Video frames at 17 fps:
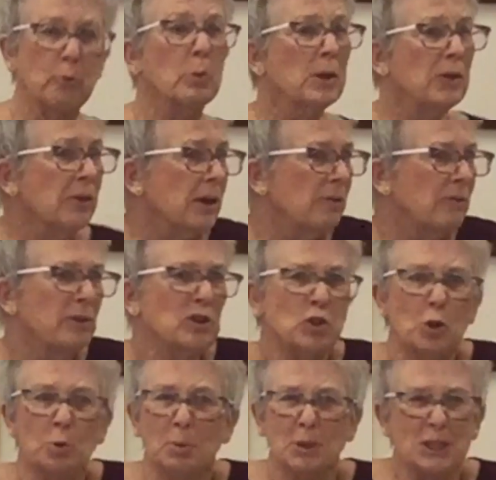We think of
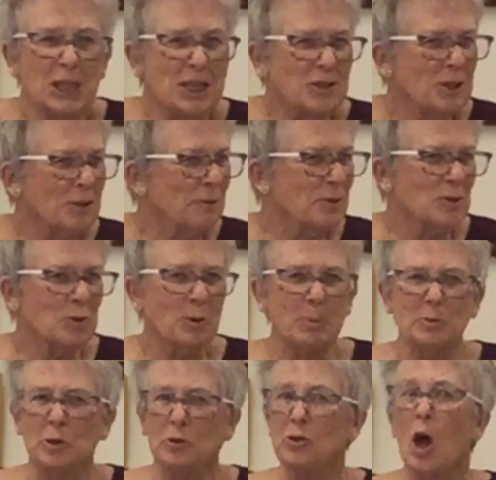interpretation of the
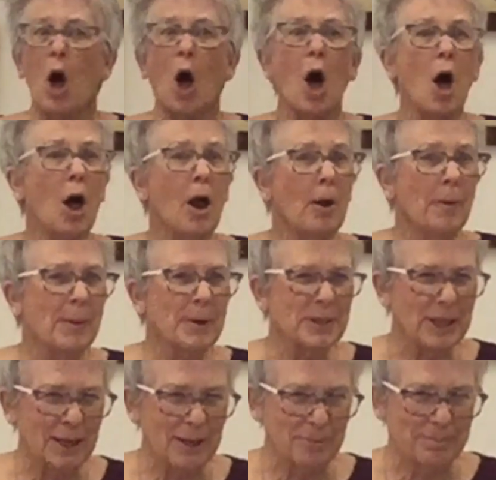scriptures all
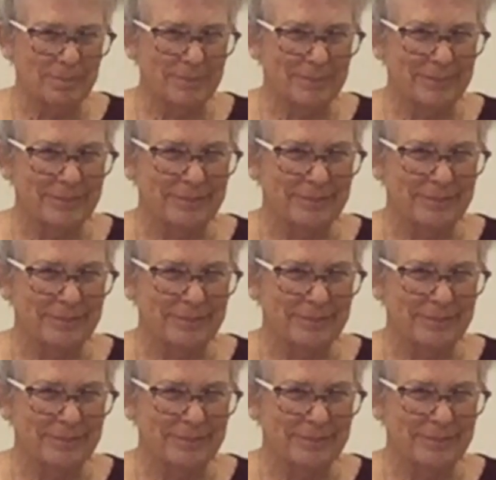the time.